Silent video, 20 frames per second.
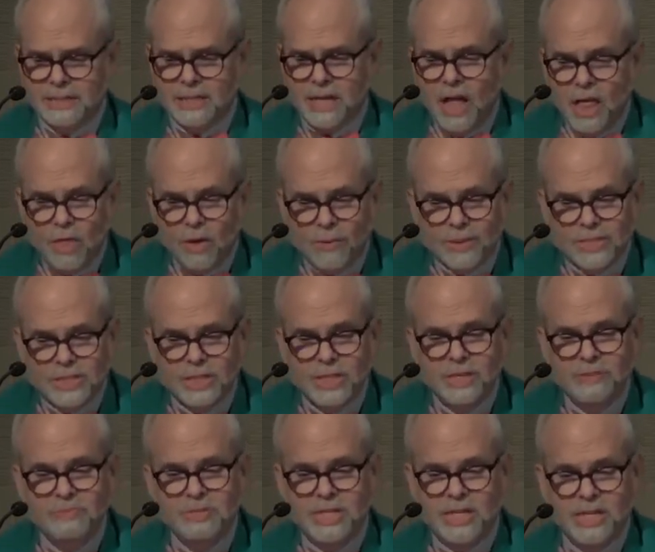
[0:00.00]
though it
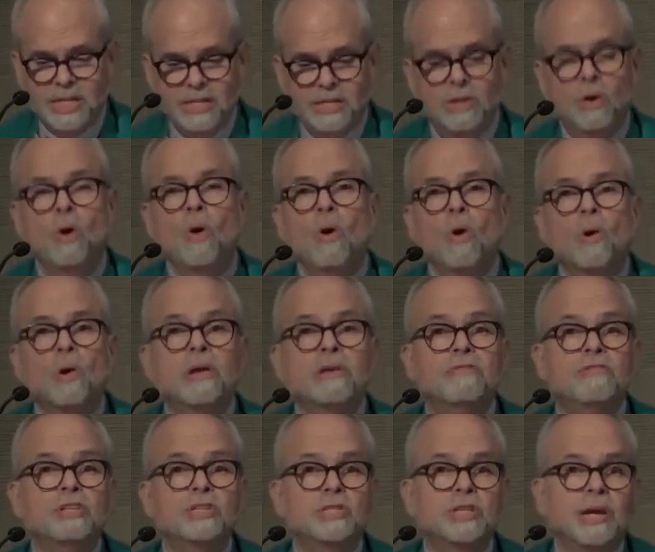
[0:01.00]
seems hidden or
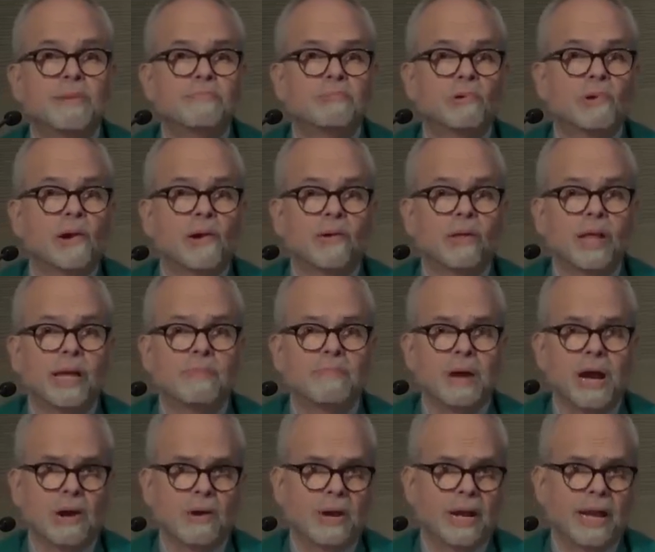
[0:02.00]
even temporarily
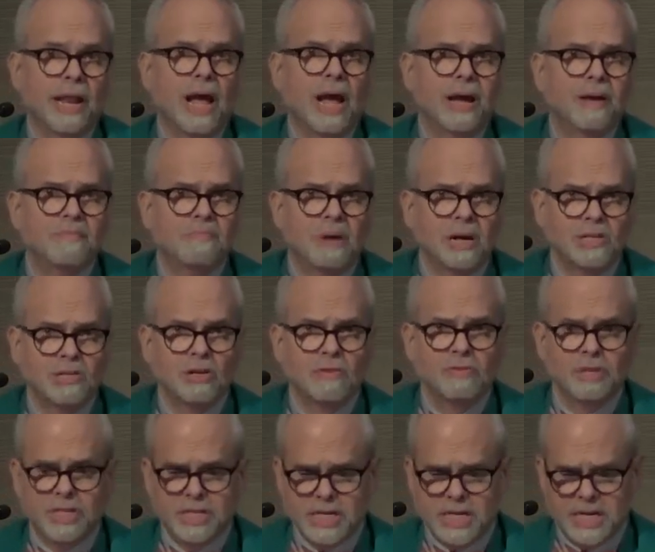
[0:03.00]
buried much of
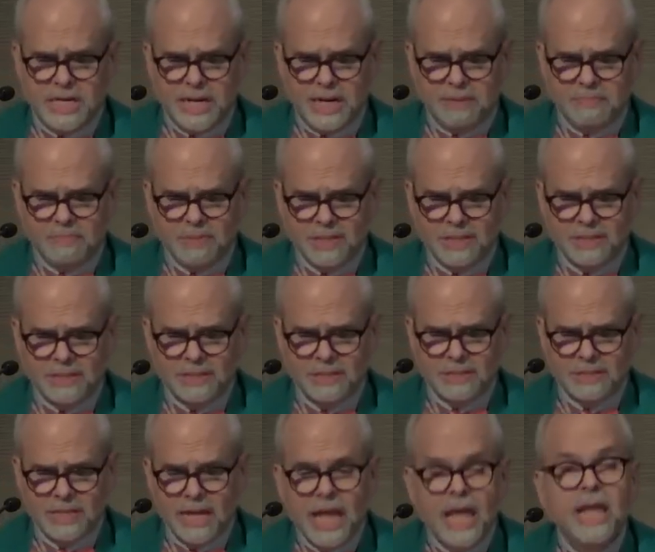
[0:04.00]
the time.
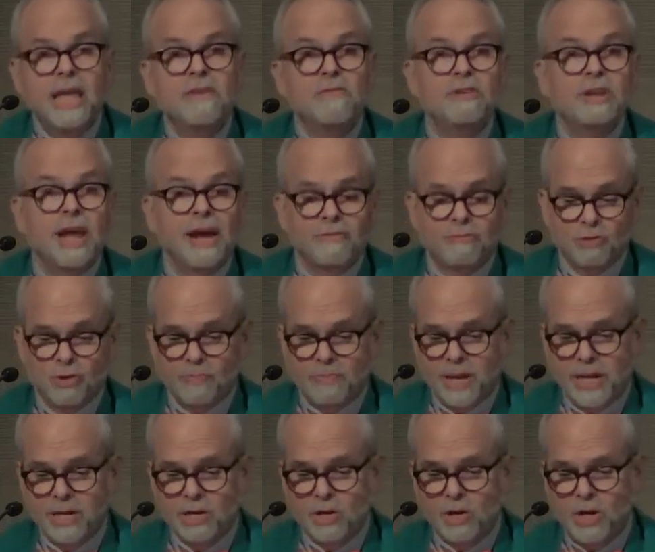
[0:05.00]
Even after
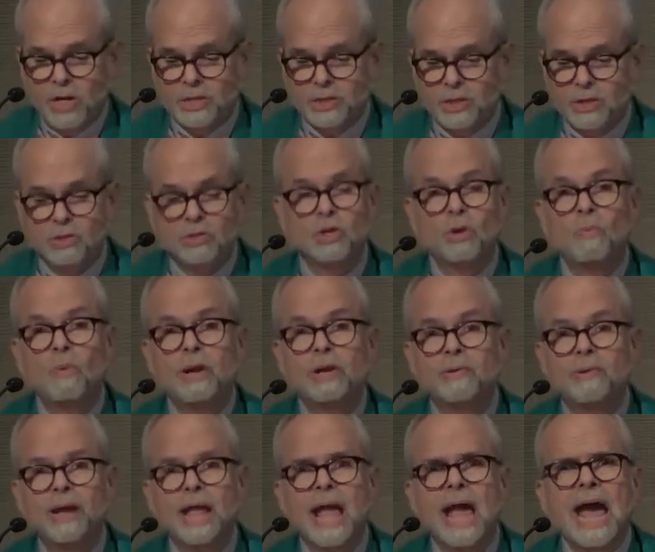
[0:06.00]
Pentecost, there's a
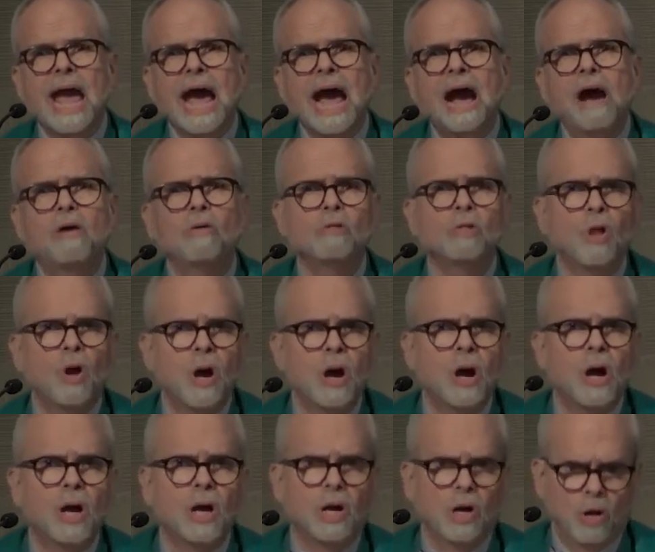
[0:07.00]
wondering, how
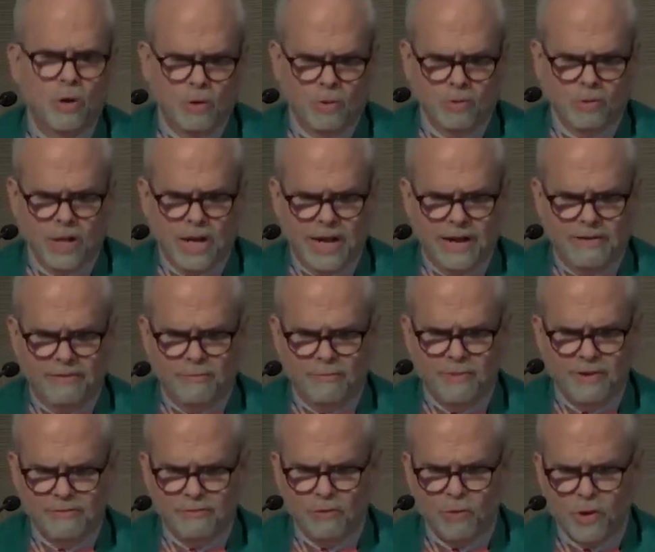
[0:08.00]
long, O love,
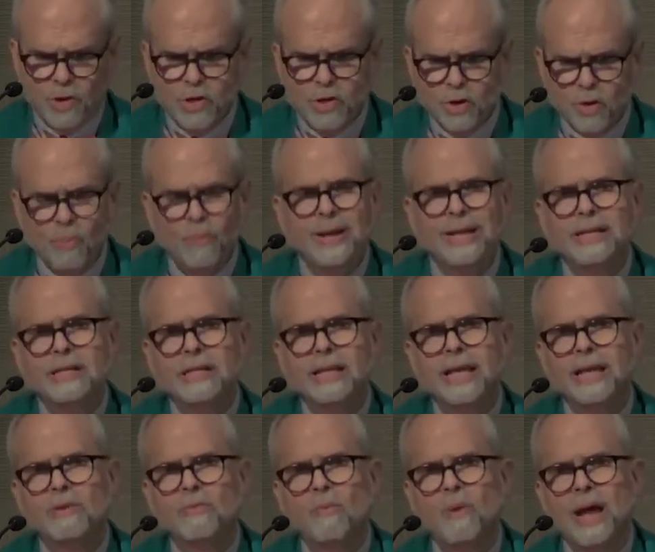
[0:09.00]
before your will
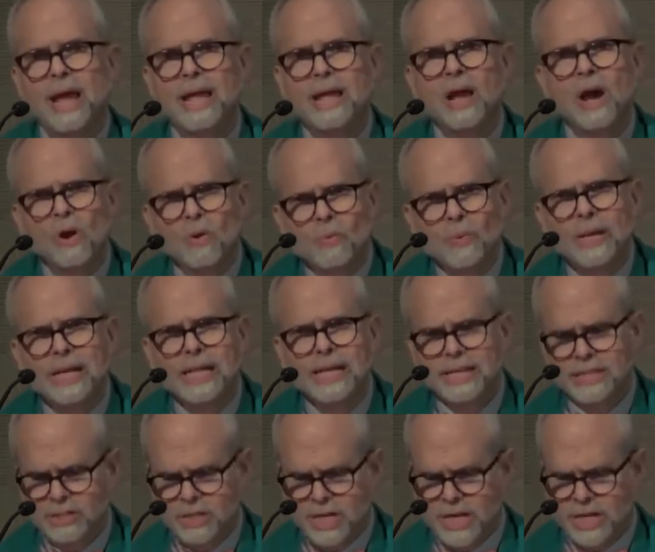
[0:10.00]
and way
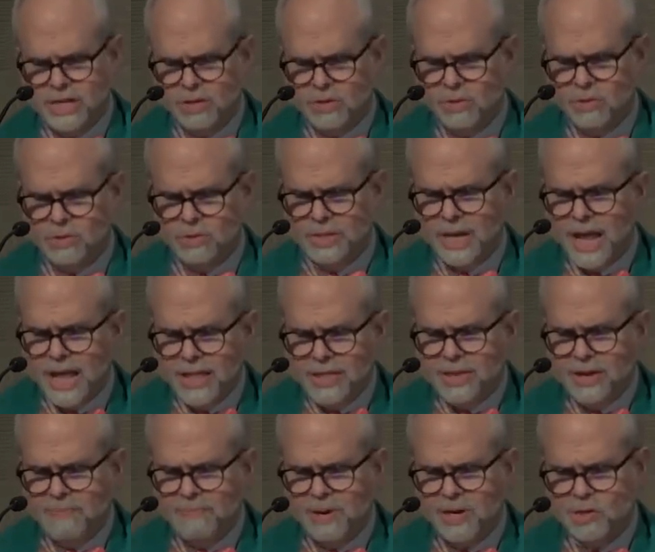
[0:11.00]
really take hold?
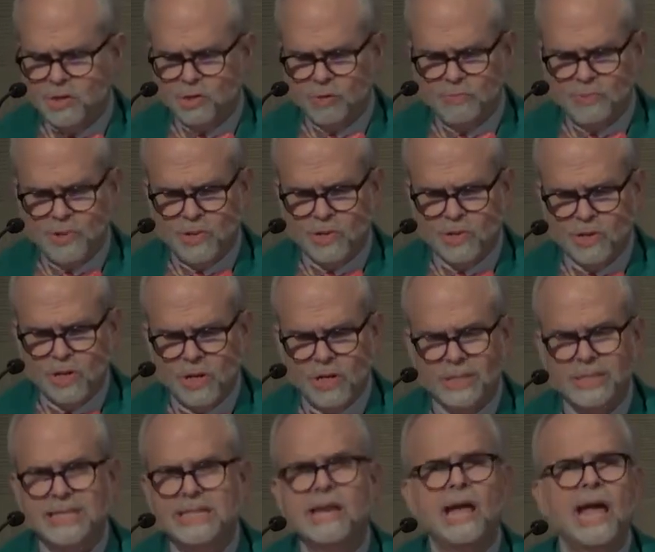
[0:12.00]
The Apostle Paul
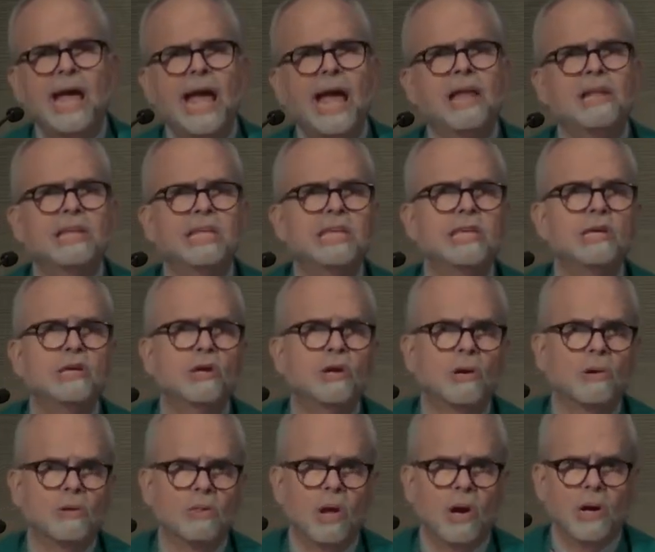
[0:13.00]
called it an
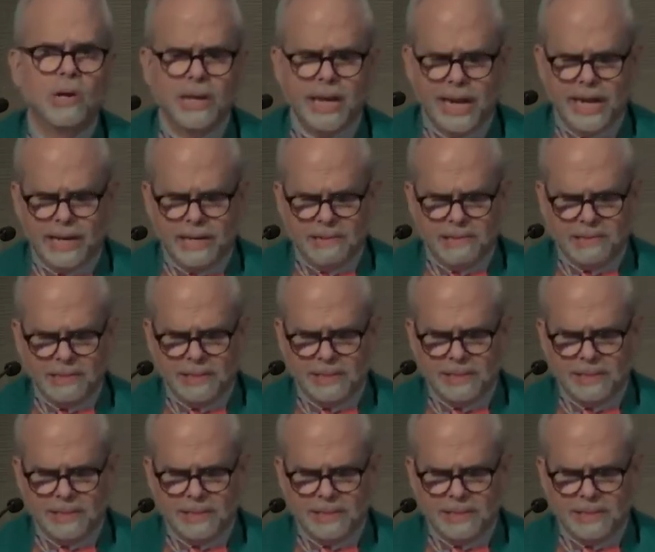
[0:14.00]
eager longing.